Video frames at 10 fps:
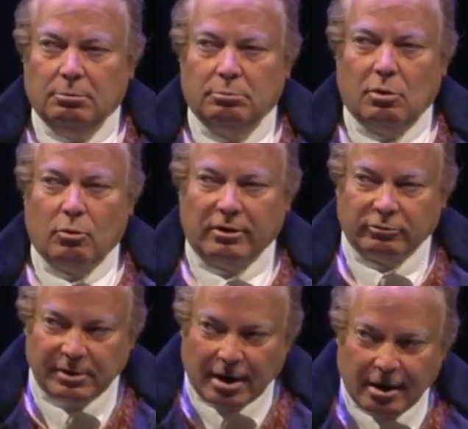but once
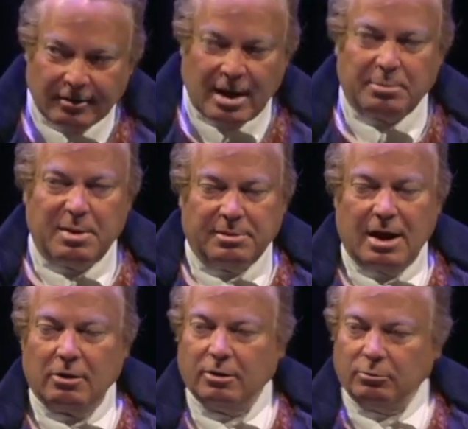we are that people,
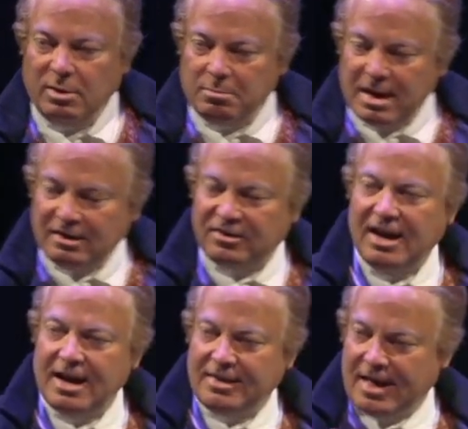how can we
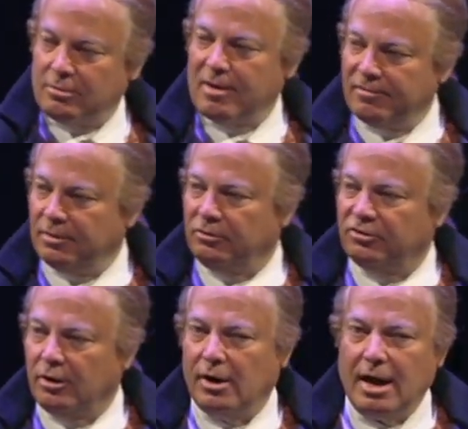maintain that
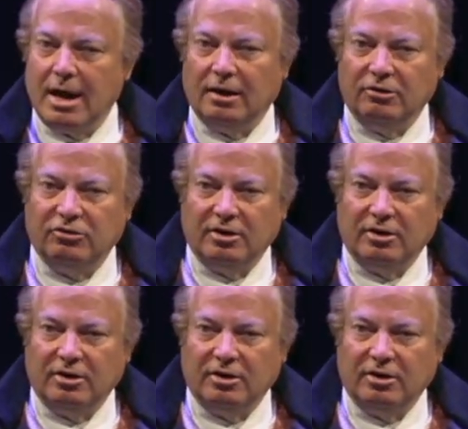revolutionary edge